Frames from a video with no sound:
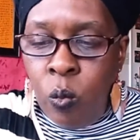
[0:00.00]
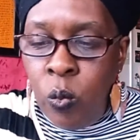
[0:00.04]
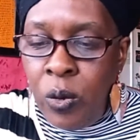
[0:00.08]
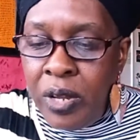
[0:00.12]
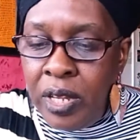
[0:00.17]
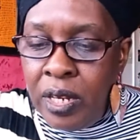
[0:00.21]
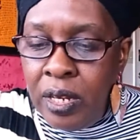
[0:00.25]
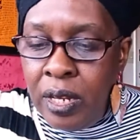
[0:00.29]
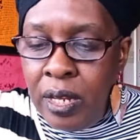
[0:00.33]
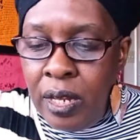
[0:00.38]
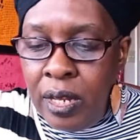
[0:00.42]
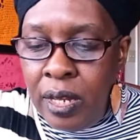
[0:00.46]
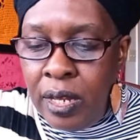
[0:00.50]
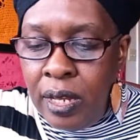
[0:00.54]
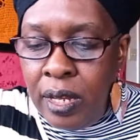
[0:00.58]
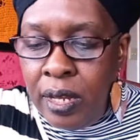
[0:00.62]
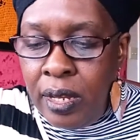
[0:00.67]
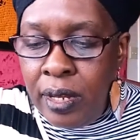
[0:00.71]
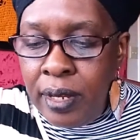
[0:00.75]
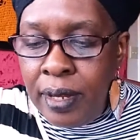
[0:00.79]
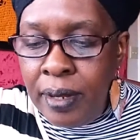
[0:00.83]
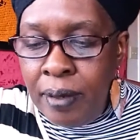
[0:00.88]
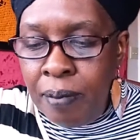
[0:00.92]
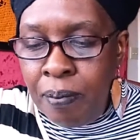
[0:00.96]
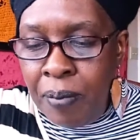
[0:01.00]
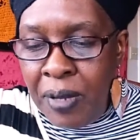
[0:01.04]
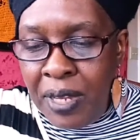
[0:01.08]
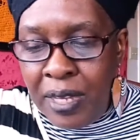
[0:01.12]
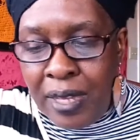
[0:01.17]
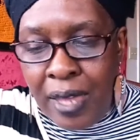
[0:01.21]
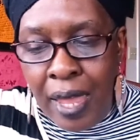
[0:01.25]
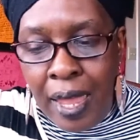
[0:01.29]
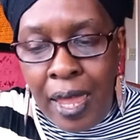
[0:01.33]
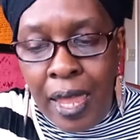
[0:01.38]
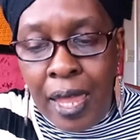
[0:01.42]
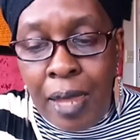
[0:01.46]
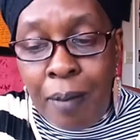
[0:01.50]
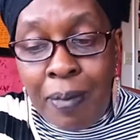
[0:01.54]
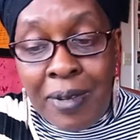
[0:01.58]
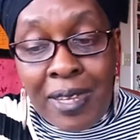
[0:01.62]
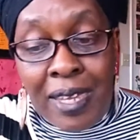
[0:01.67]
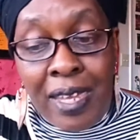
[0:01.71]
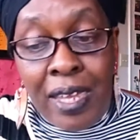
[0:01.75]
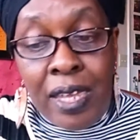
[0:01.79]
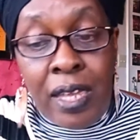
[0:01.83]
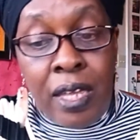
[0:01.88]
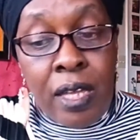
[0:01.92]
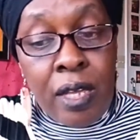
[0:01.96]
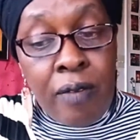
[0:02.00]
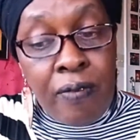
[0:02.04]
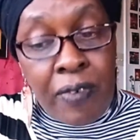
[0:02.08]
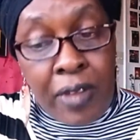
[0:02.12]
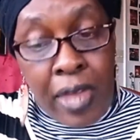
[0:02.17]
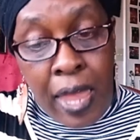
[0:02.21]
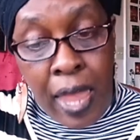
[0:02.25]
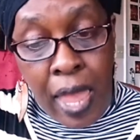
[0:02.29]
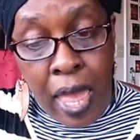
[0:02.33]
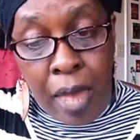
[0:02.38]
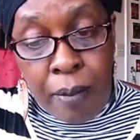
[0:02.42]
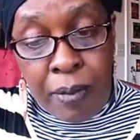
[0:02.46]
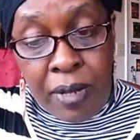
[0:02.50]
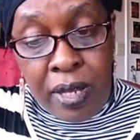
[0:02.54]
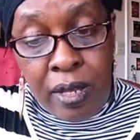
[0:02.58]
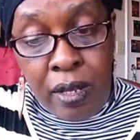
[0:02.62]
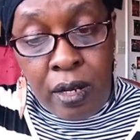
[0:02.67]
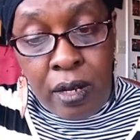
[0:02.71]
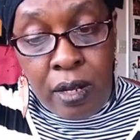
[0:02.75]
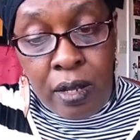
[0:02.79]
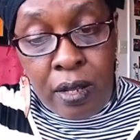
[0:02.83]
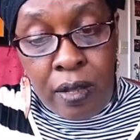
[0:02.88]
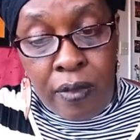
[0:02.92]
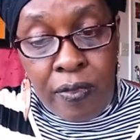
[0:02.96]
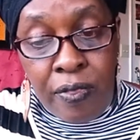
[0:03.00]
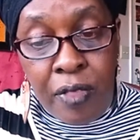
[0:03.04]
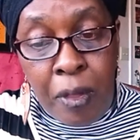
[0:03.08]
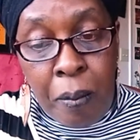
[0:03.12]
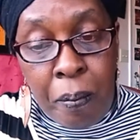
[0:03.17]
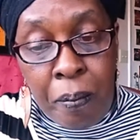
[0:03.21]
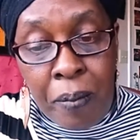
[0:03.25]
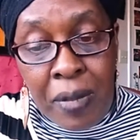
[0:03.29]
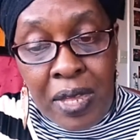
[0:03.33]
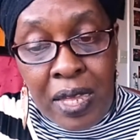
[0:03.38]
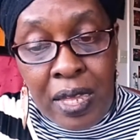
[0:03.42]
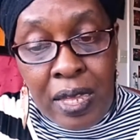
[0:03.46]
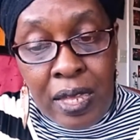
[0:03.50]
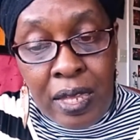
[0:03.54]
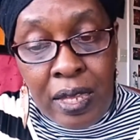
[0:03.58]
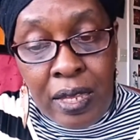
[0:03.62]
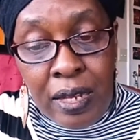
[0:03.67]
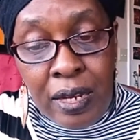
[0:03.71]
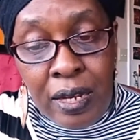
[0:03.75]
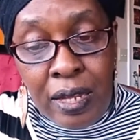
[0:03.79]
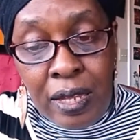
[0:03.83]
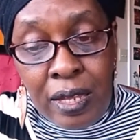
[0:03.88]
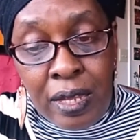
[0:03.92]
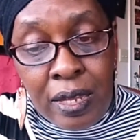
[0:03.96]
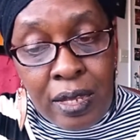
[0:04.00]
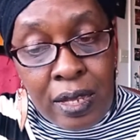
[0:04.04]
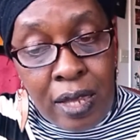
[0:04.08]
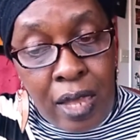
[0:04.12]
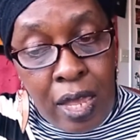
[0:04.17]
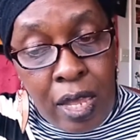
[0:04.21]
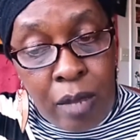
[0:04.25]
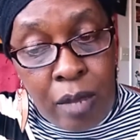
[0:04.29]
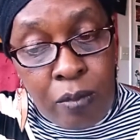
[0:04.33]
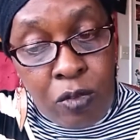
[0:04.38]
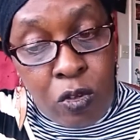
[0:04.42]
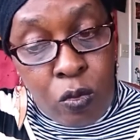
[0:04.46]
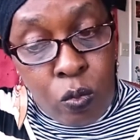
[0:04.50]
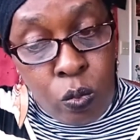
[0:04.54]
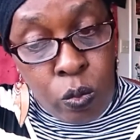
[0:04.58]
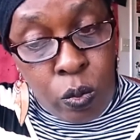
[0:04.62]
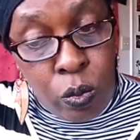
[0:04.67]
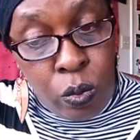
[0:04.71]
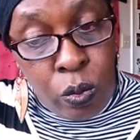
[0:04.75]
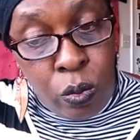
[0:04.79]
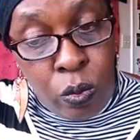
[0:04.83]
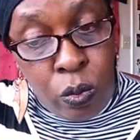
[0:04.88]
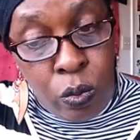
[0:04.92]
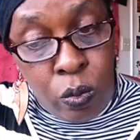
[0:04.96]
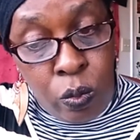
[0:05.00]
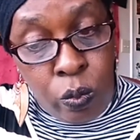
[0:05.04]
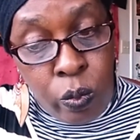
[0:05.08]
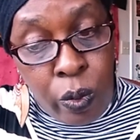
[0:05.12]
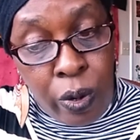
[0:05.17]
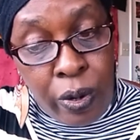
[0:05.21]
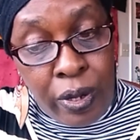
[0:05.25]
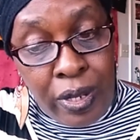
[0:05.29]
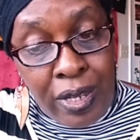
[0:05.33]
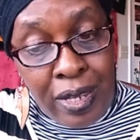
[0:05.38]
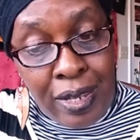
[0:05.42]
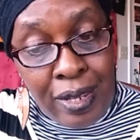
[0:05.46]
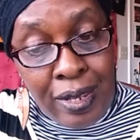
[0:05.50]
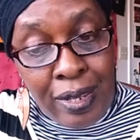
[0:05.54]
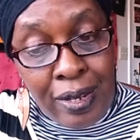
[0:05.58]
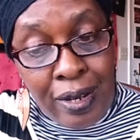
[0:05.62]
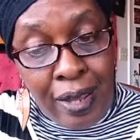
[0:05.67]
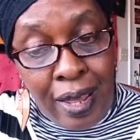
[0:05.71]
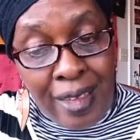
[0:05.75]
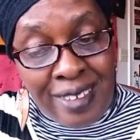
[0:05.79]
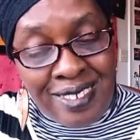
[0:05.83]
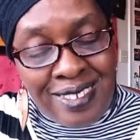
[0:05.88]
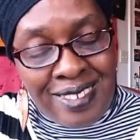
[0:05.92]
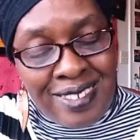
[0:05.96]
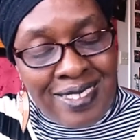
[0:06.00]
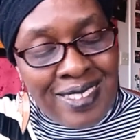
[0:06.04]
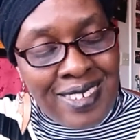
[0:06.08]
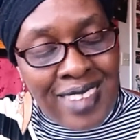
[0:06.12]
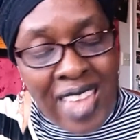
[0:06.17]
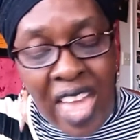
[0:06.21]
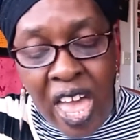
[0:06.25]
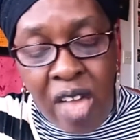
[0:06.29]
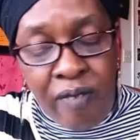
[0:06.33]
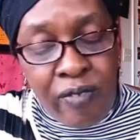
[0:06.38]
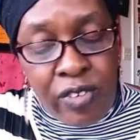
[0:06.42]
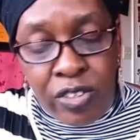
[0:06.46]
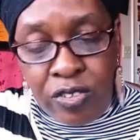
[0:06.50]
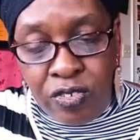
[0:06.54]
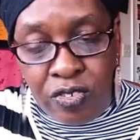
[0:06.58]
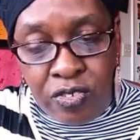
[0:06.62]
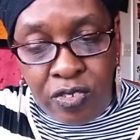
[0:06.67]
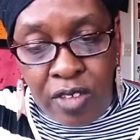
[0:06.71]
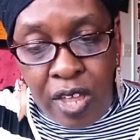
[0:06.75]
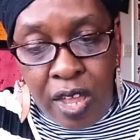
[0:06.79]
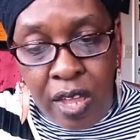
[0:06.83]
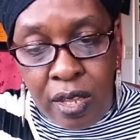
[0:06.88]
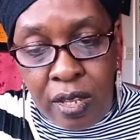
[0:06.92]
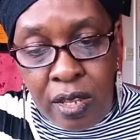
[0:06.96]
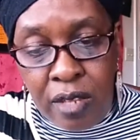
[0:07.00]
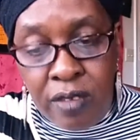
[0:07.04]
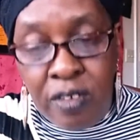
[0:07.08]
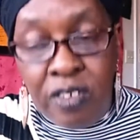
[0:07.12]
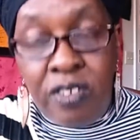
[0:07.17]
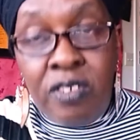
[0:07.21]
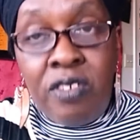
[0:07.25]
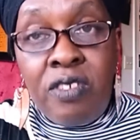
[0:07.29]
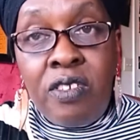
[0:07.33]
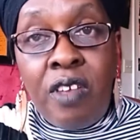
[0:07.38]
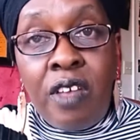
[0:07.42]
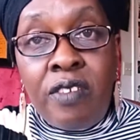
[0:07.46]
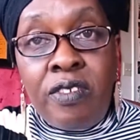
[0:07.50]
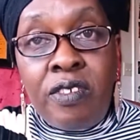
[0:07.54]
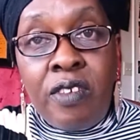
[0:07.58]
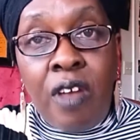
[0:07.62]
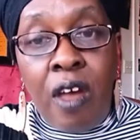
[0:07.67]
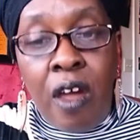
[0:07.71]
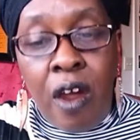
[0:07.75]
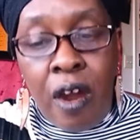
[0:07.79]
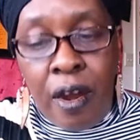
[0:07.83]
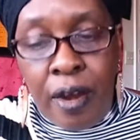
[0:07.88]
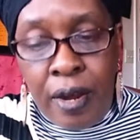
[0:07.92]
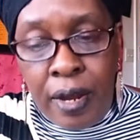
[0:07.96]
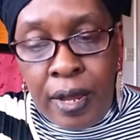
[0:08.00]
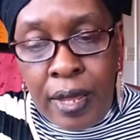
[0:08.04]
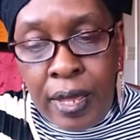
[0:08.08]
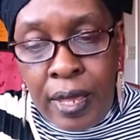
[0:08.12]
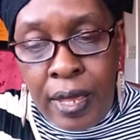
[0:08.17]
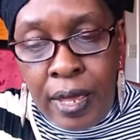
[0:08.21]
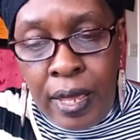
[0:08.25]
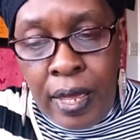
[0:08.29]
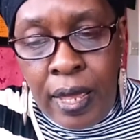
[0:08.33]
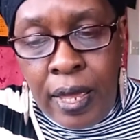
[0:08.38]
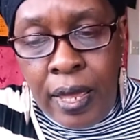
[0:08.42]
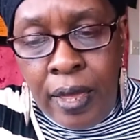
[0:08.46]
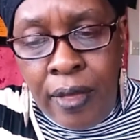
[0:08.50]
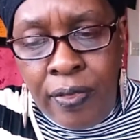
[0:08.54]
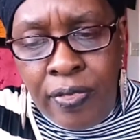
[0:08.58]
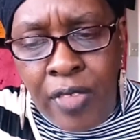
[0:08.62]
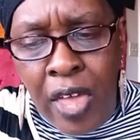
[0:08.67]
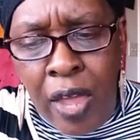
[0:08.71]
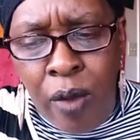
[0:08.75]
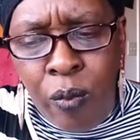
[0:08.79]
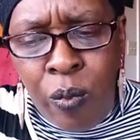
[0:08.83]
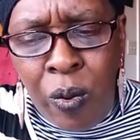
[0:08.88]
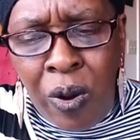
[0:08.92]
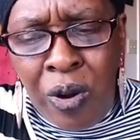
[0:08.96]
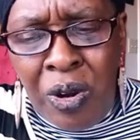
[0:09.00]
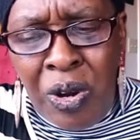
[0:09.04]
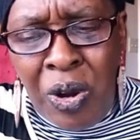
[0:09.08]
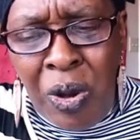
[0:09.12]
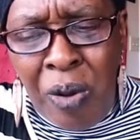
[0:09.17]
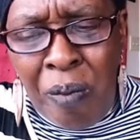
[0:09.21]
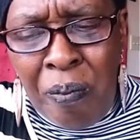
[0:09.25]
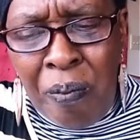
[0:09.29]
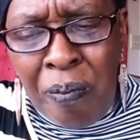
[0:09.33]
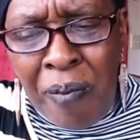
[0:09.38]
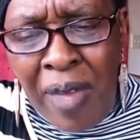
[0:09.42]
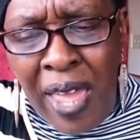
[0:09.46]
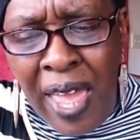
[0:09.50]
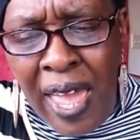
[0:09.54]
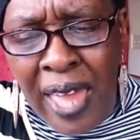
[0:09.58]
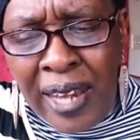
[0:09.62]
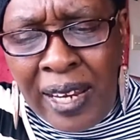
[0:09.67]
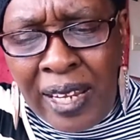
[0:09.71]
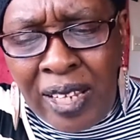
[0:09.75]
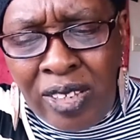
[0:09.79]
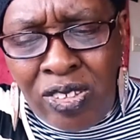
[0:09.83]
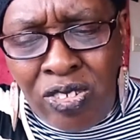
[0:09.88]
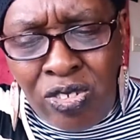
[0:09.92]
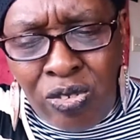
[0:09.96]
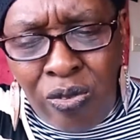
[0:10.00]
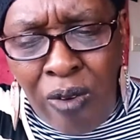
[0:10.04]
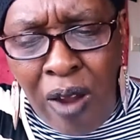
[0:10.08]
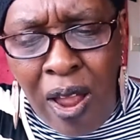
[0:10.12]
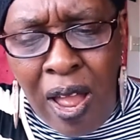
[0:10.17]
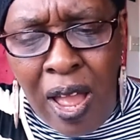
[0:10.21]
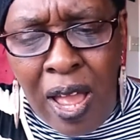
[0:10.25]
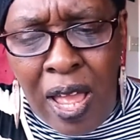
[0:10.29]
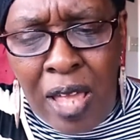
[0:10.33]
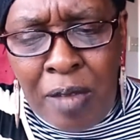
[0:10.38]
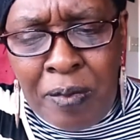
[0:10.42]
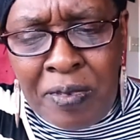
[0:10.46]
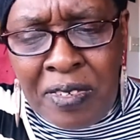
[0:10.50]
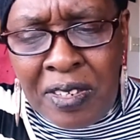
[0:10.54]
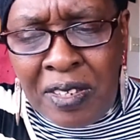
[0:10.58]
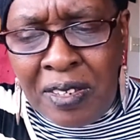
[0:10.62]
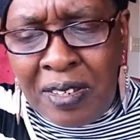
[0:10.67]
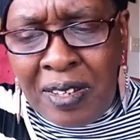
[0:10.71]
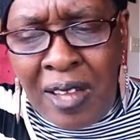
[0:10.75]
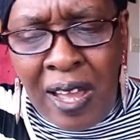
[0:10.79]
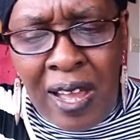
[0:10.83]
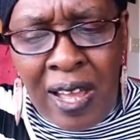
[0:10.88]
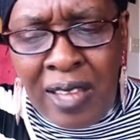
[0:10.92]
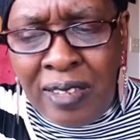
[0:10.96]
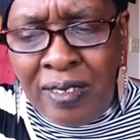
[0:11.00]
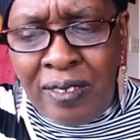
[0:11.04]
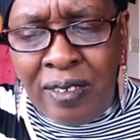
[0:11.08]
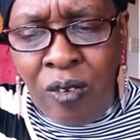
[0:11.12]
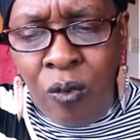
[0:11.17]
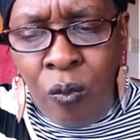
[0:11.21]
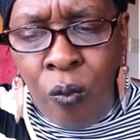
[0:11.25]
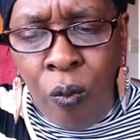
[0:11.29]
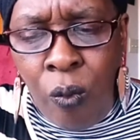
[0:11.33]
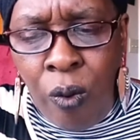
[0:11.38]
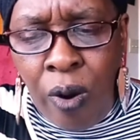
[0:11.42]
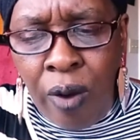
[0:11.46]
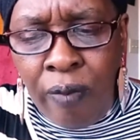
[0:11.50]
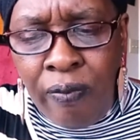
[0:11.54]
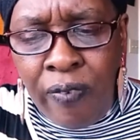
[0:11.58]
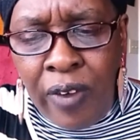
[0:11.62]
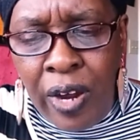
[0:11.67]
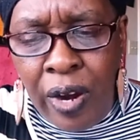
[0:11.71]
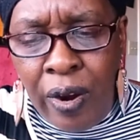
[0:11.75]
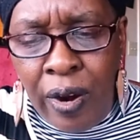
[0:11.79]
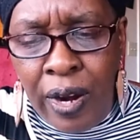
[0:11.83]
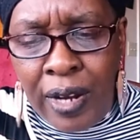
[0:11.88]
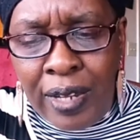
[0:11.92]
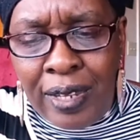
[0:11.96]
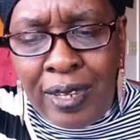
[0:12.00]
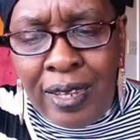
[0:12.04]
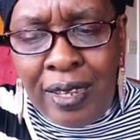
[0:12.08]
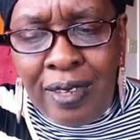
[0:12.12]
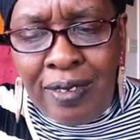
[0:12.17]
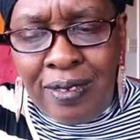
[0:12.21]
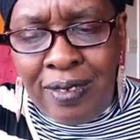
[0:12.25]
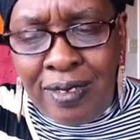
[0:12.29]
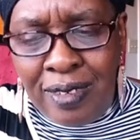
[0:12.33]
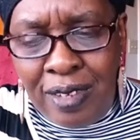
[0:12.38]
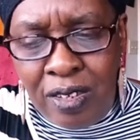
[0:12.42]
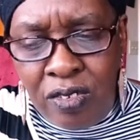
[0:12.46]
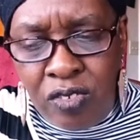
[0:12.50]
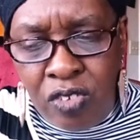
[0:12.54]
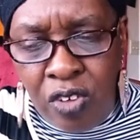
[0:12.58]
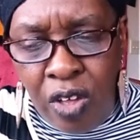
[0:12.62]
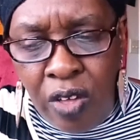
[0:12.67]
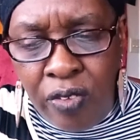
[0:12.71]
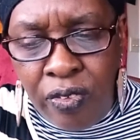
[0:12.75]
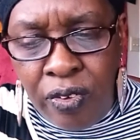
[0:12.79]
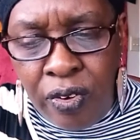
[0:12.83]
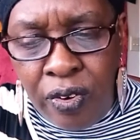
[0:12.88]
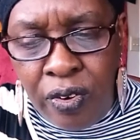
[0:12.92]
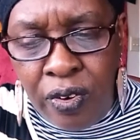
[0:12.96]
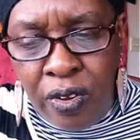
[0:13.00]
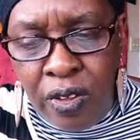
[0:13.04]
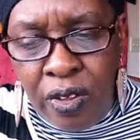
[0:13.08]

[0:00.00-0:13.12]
When he became king of Kemet, the men he came to rule were in a savage state. And this is AUSAR. They were nomadic tribes in constant warfare against each other.